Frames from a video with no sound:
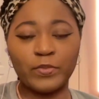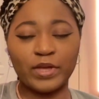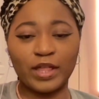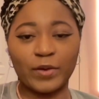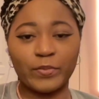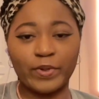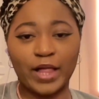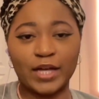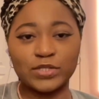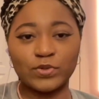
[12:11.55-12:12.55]
Be like
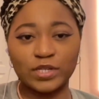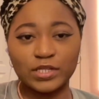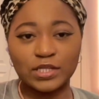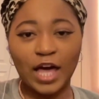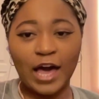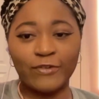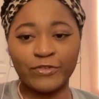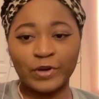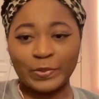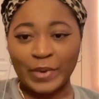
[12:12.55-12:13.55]
plot twist.
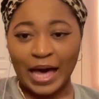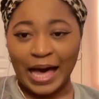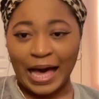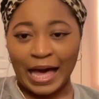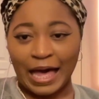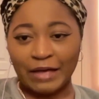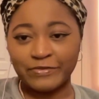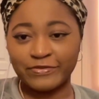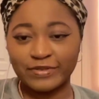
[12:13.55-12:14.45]
Hufflepuff.